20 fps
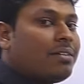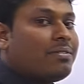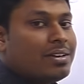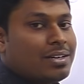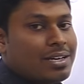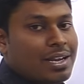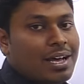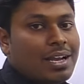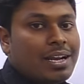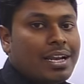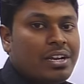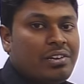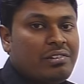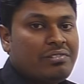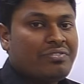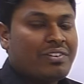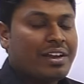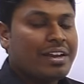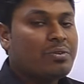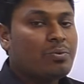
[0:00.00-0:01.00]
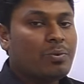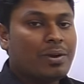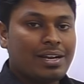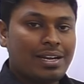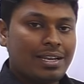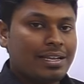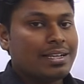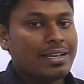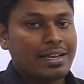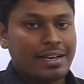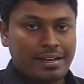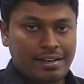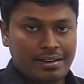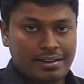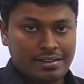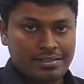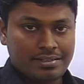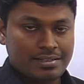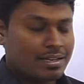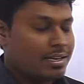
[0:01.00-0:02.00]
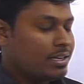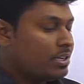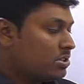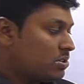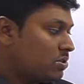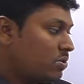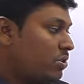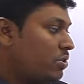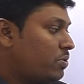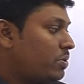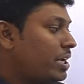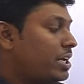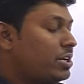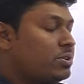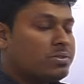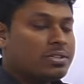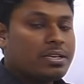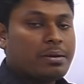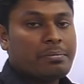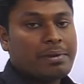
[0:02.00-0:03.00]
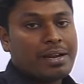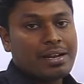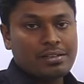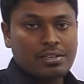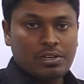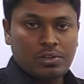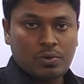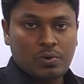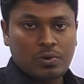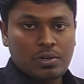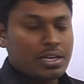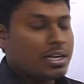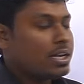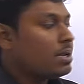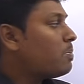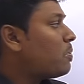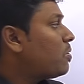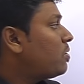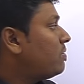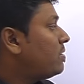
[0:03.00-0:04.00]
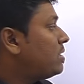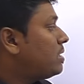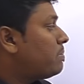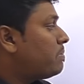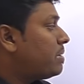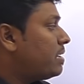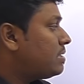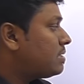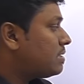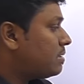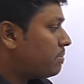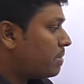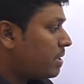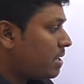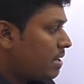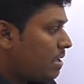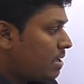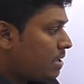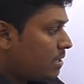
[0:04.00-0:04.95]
our target to find only the interest. So you need to subtract the total amount with the principal.